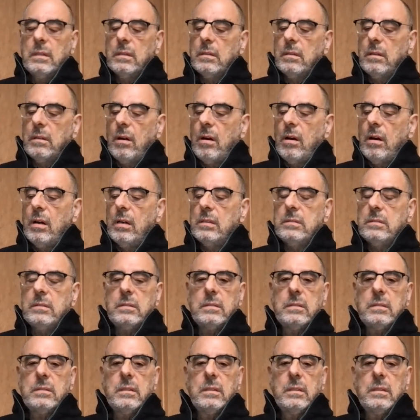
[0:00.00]

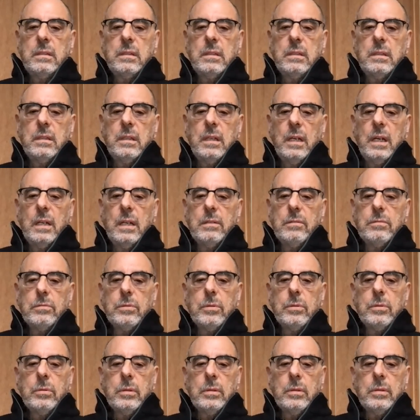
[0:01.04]
Laws and
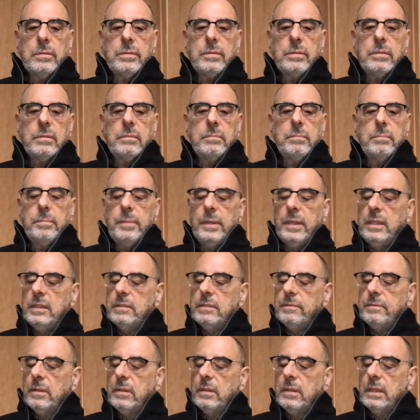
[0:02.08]
rules
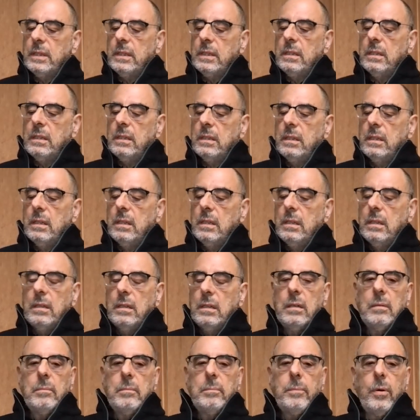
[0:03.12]
peacefully
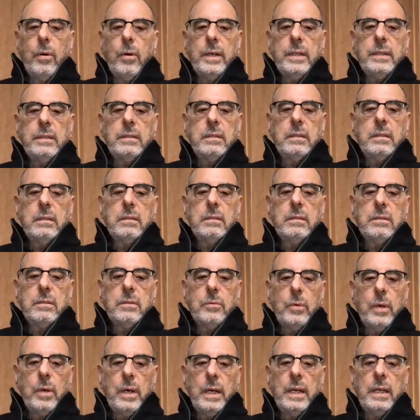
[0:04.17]
point the
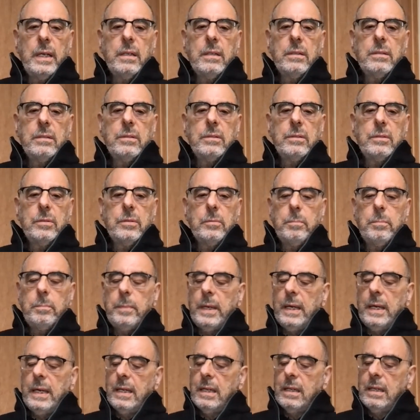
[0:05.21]
way to
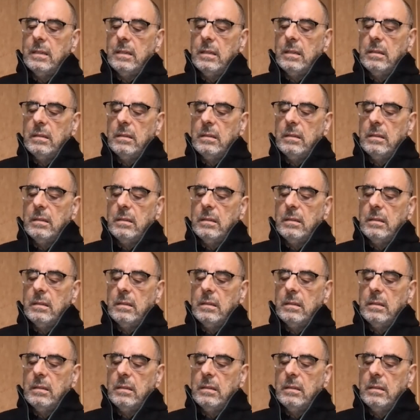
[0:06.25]
pain.